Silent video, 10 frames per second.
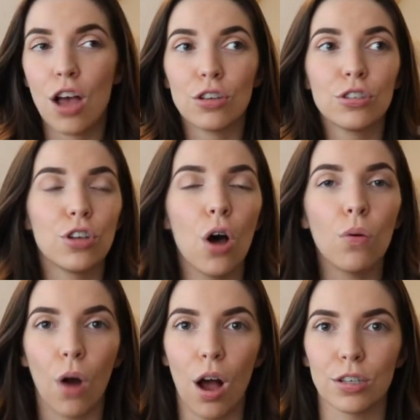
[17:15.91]
so
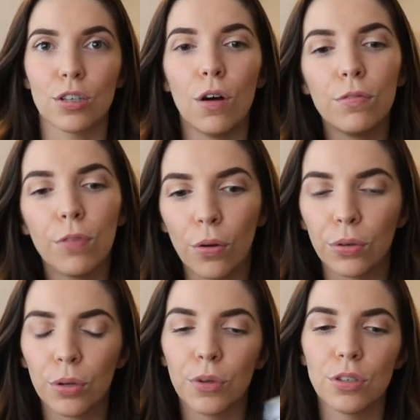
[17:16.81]
raw, so
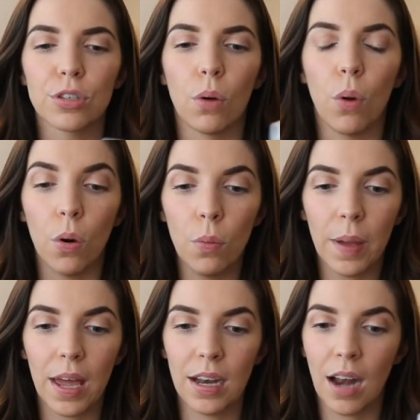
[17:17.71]
vulnerable, so
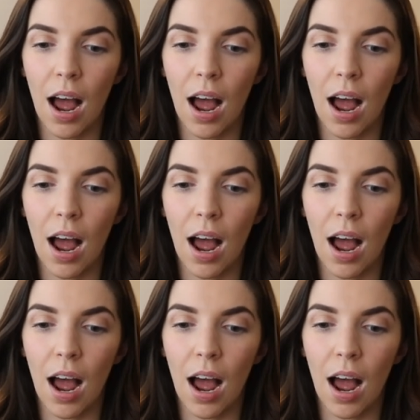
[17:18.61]
open.